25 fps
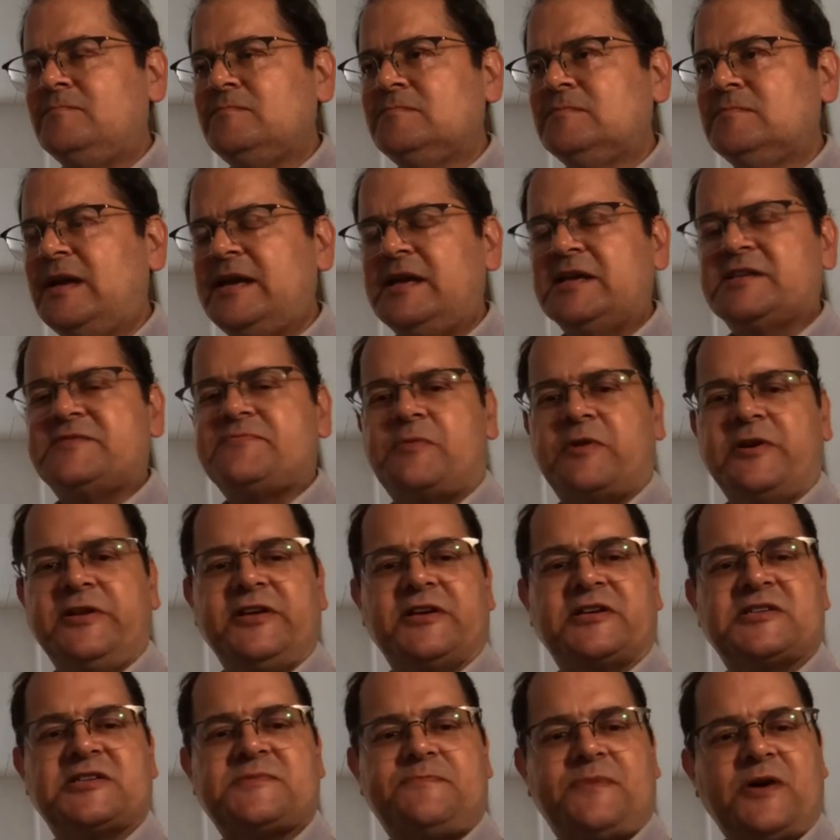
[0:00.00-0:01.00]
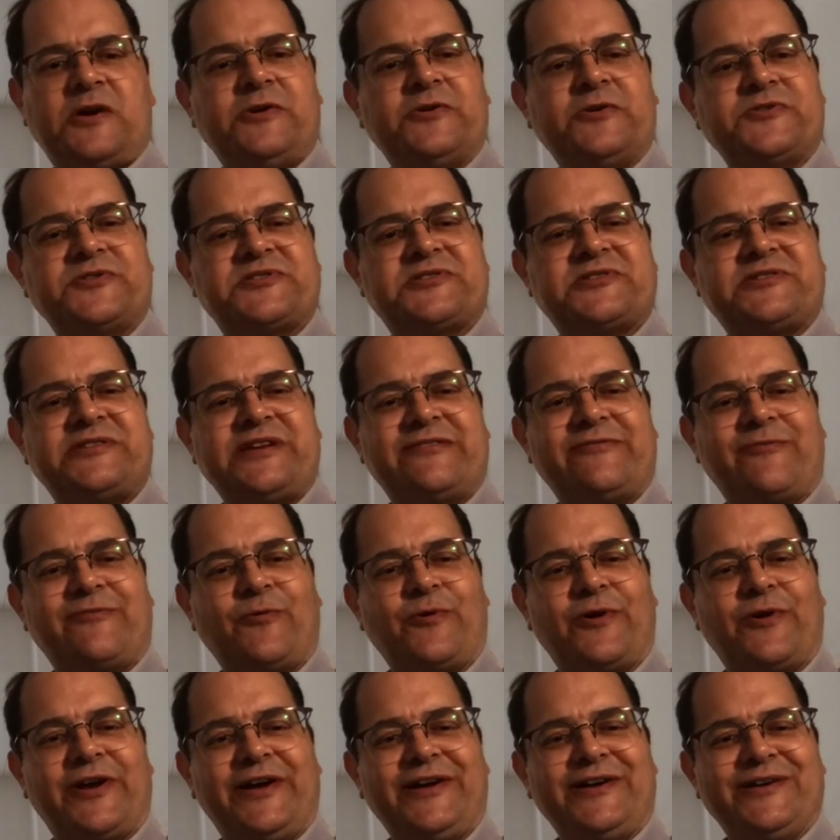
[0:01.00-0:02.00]
it's pretty exposed to
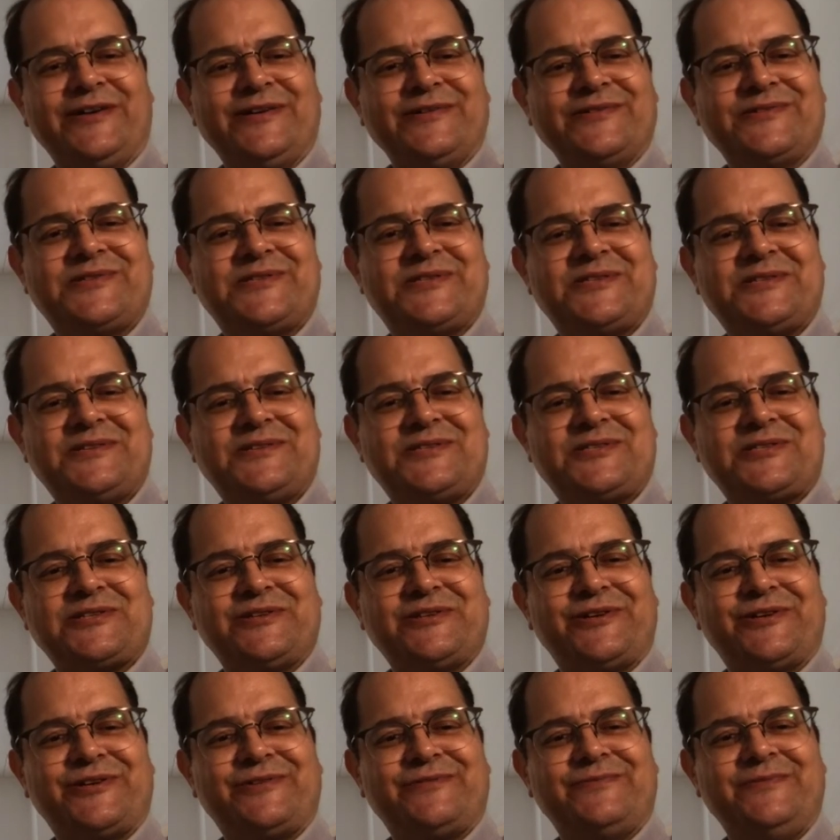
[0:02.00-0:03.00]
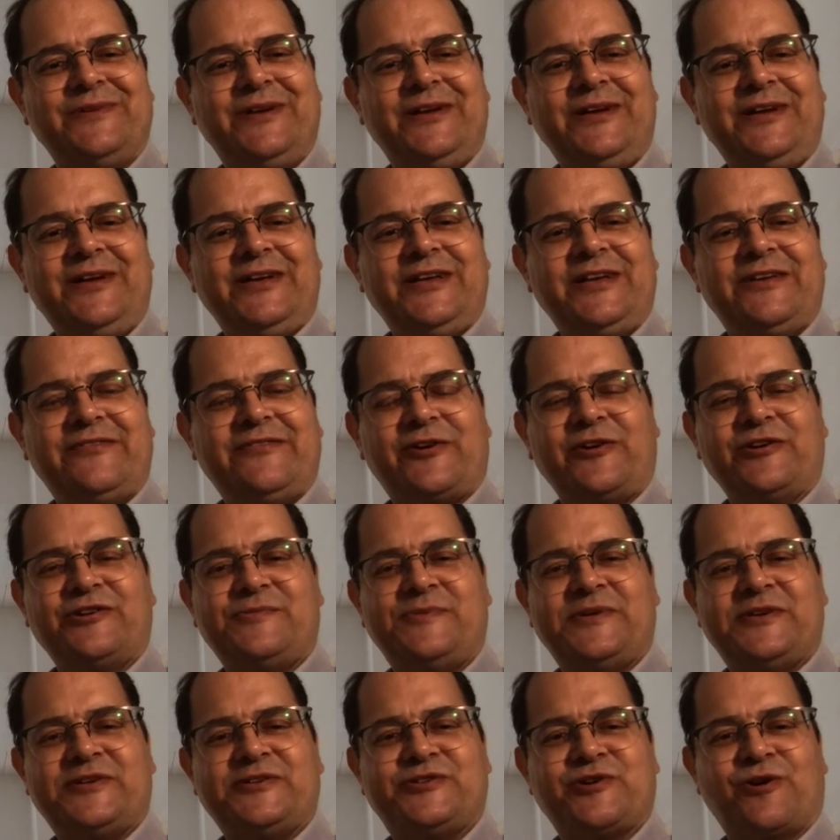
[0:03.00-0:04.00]
everyone else. So if you're going to
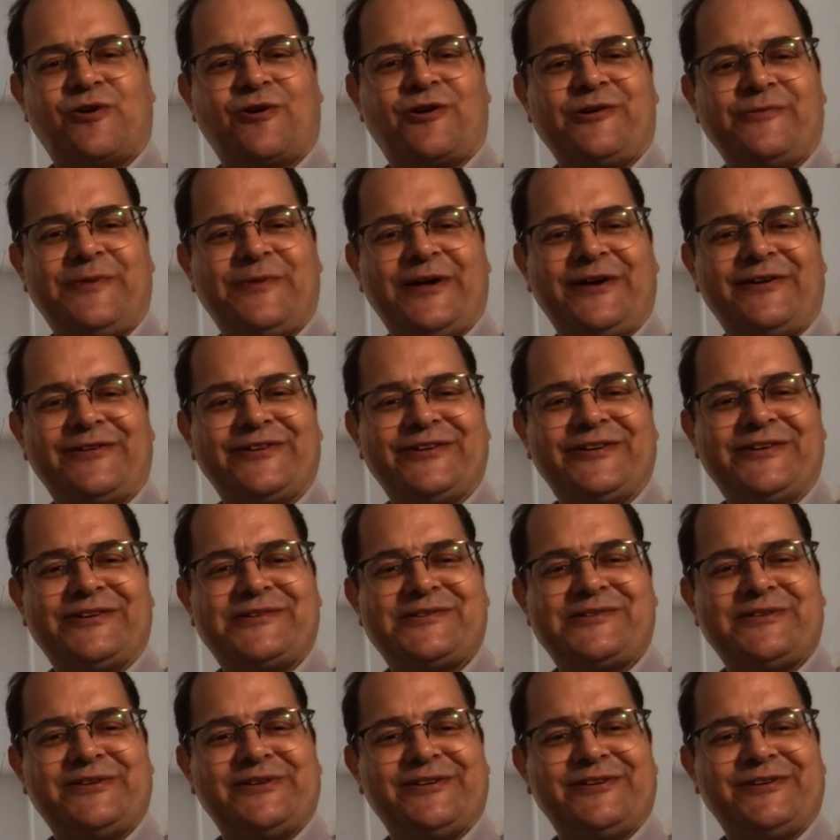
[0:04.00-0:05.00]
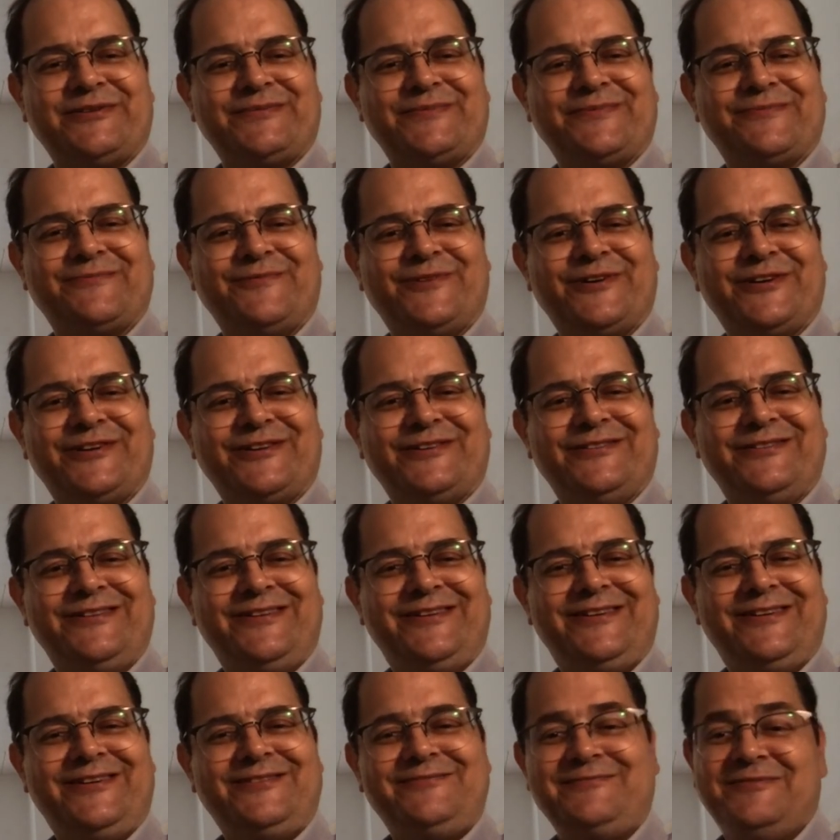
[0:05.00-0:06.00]
be a jerk about it,
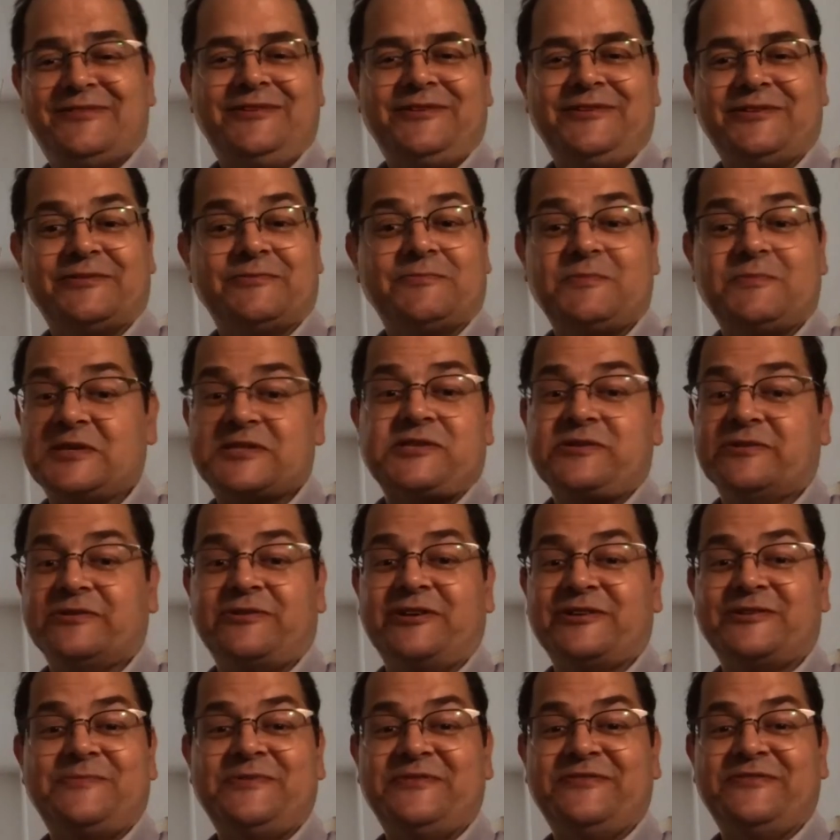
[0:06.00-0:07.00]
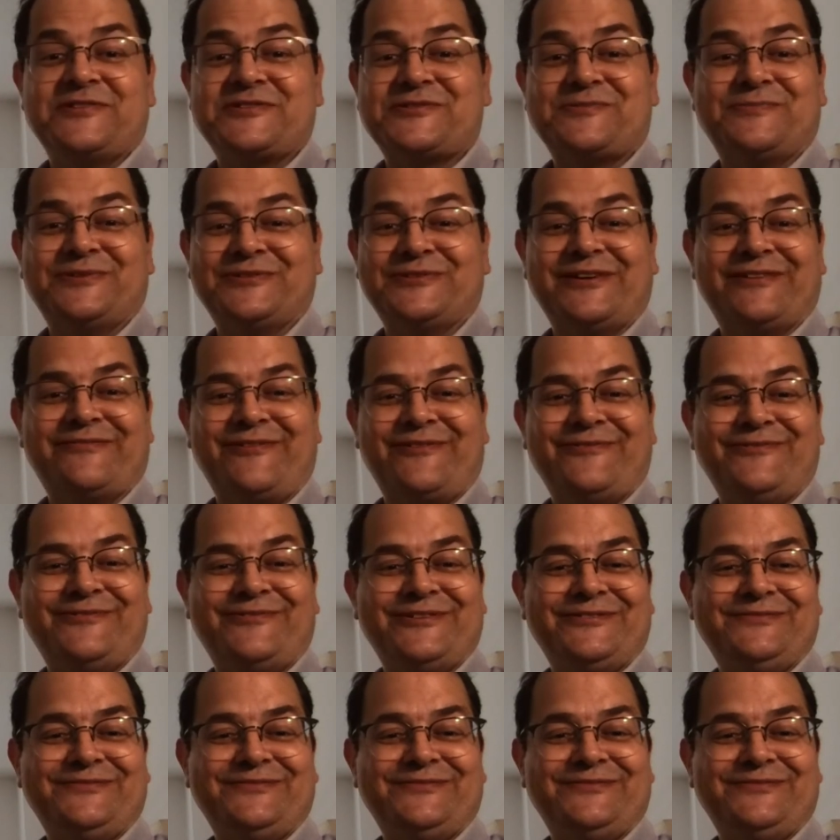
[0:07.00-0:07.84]
it's still going to be visible to everyone.